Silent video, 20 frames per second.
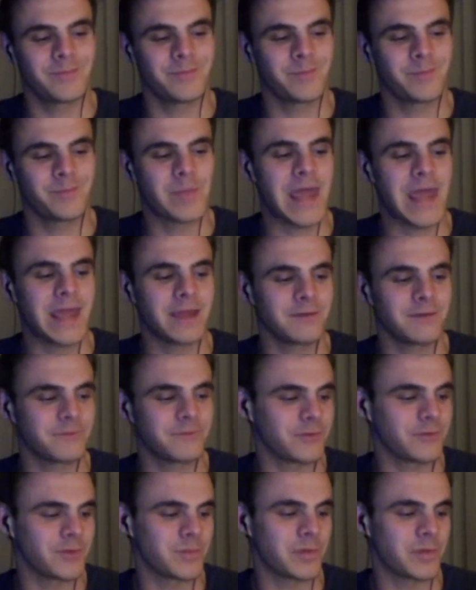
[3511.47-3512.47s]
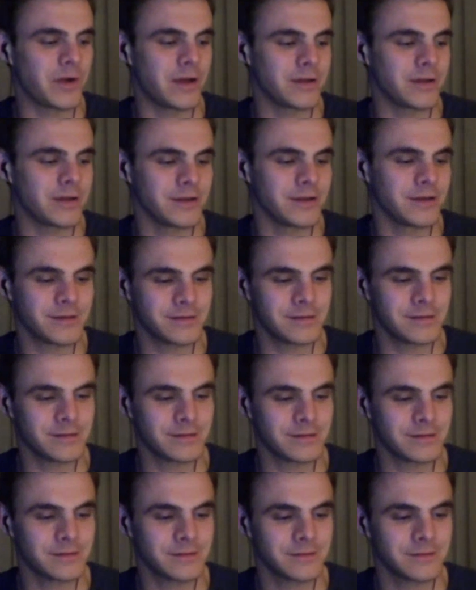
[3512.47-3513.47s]
paying for the product,
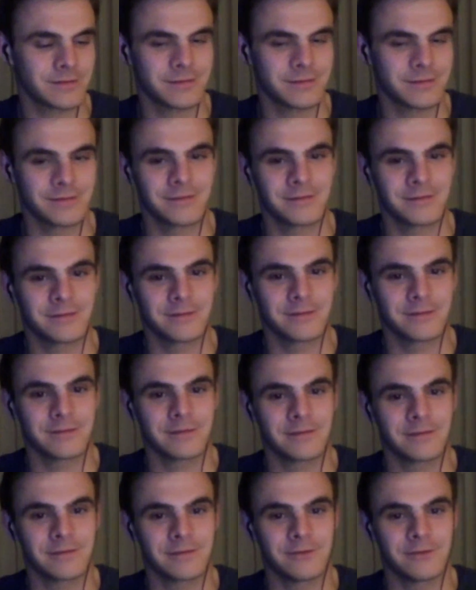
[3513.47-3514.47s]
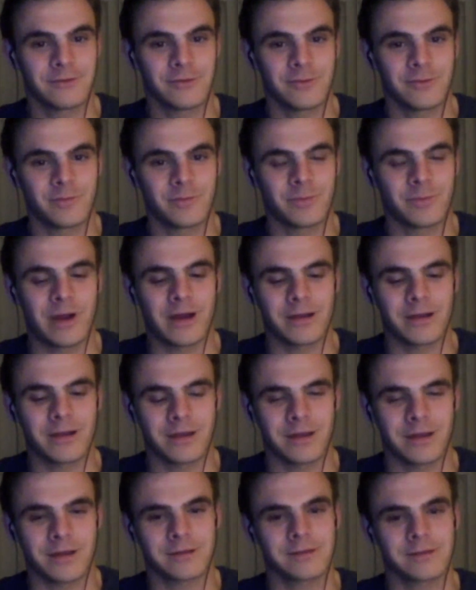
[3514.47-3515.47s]
you're the
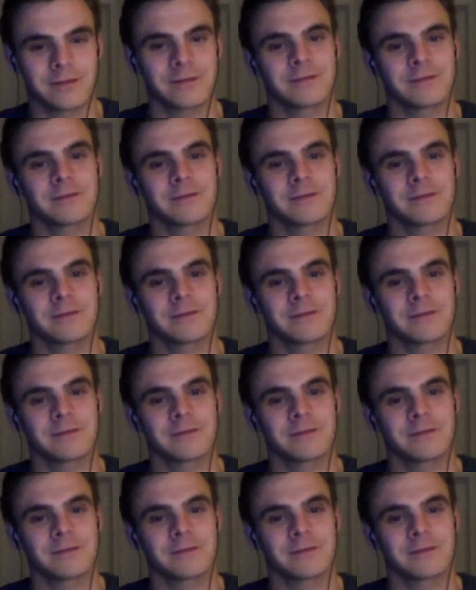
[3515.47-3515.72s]
product.